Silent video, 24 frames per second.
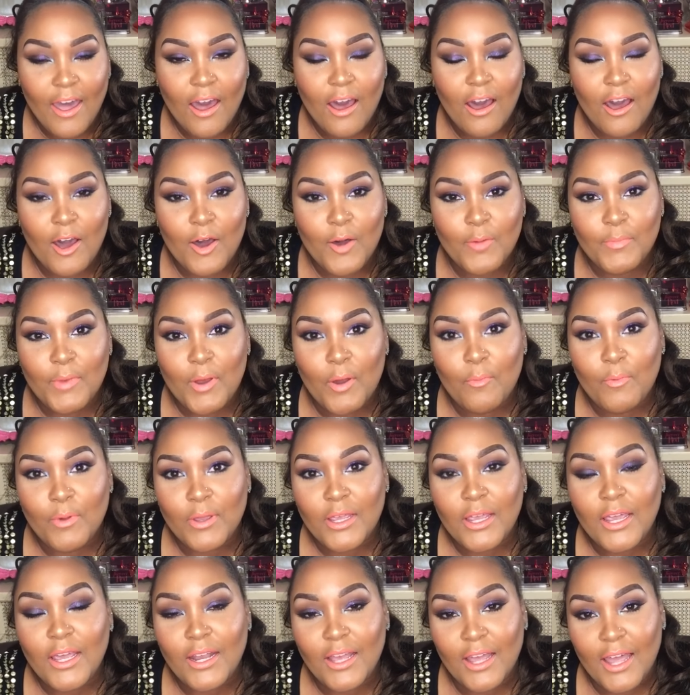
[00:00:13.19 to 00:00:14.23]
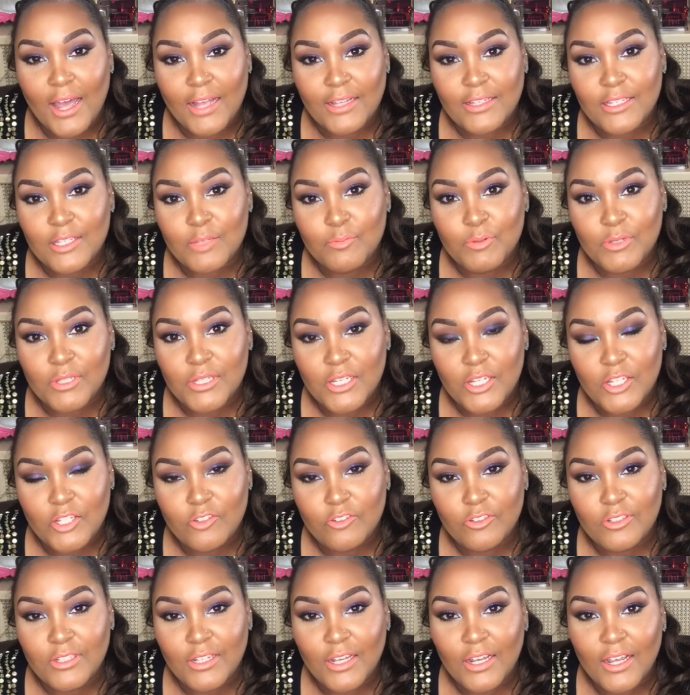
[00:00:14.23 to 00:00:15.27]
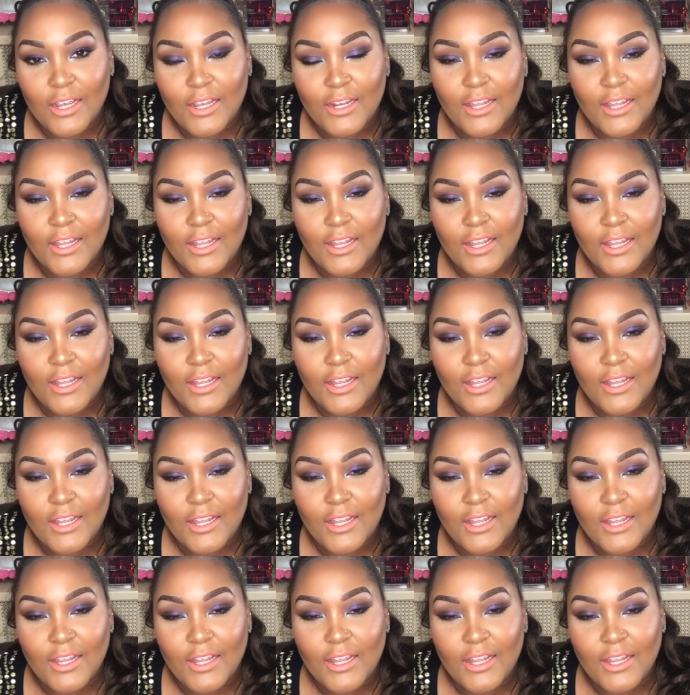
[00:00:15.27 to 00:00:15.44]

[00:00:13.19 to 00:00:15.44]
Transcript: I went ahead and got this procedure done